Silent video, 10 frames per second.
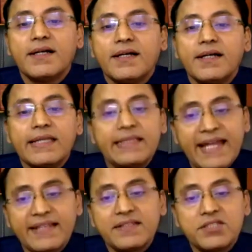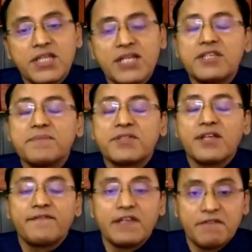In that, judge himself
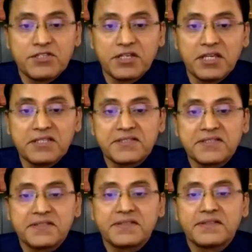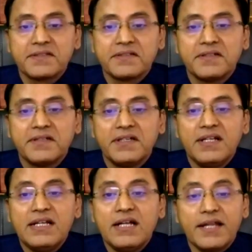investigates
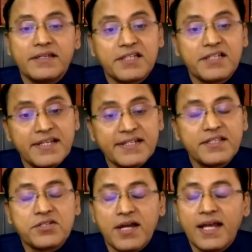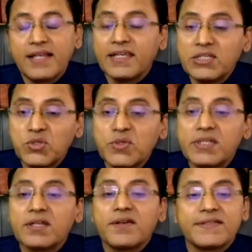and conducts the trial, including the
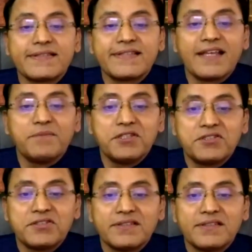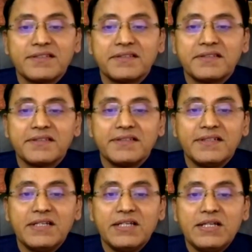cross-examination.
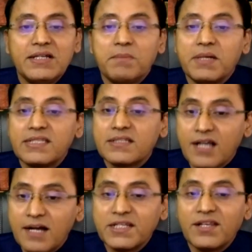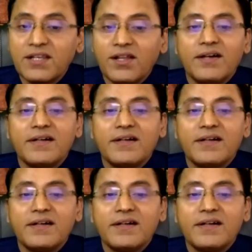But in common law,